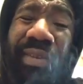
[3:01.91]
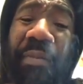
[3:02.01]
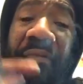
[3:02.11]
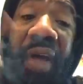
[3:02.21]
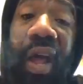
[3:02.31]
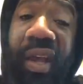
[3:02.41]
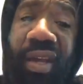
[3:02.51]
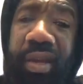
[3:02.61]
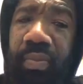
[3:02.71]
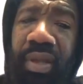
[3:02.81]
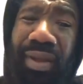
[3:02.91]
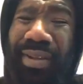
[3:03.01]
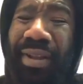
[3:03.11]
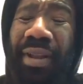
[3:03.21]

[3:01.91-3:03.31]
You 500 blood.